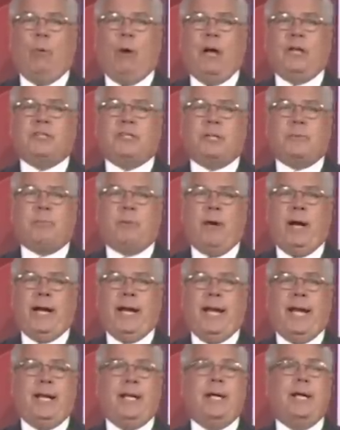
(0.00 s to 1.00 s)
he wants to
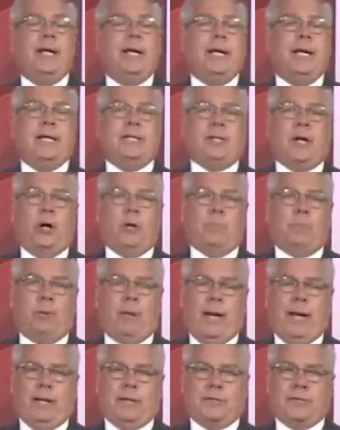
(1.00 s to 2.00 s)
bring in his
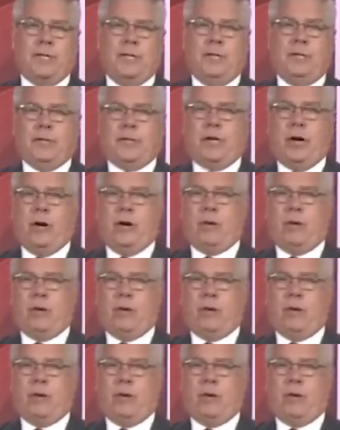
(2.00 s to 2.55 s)
own players.